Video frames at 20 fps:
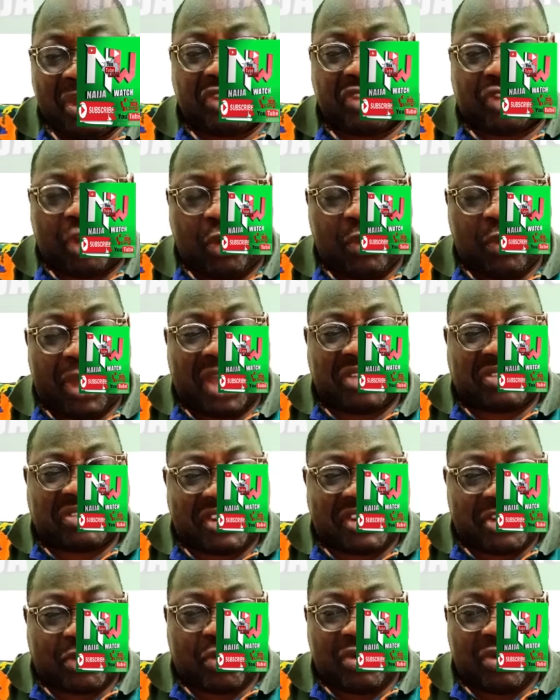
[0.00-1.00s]
Somewhere is
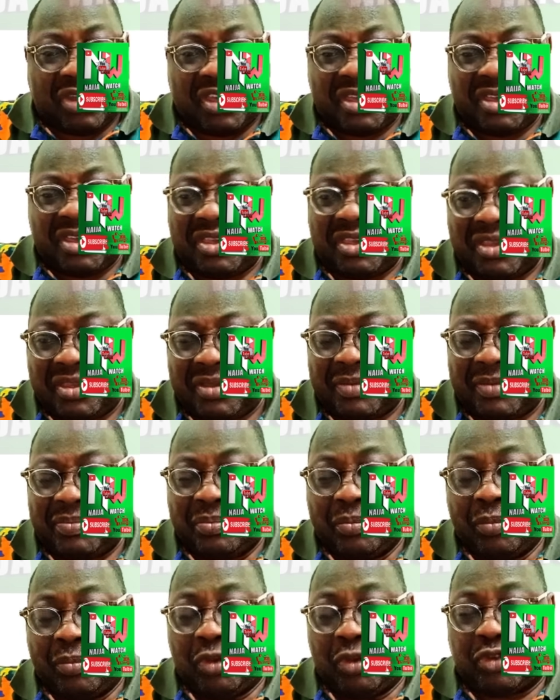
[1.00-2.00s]
Adekunle,
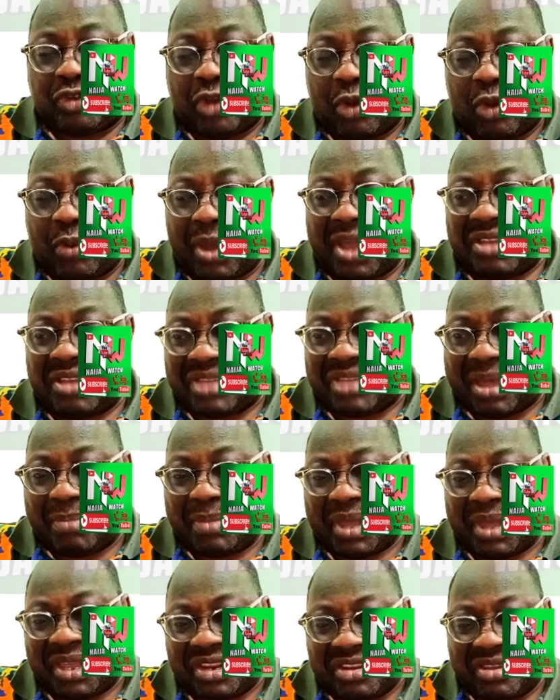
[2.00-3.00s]
somewhere is
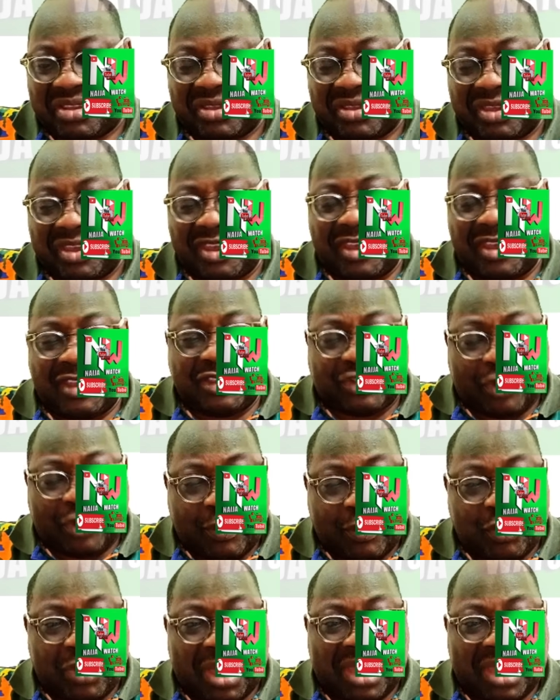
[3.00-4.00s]
Ahmed,
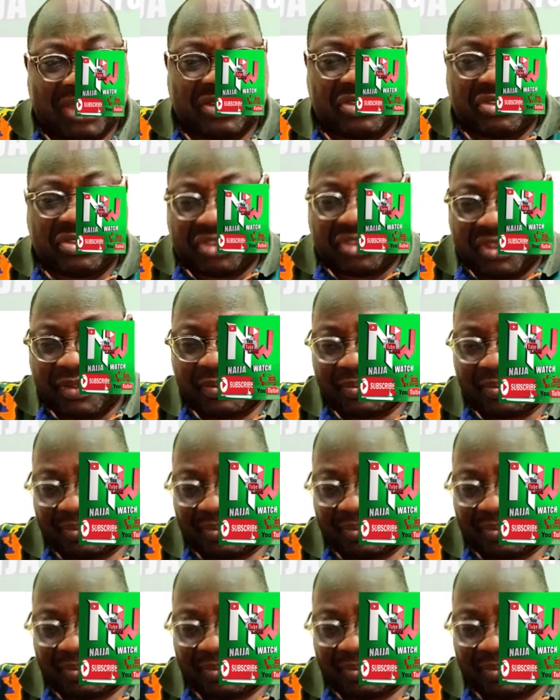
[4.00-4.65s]
somewhere is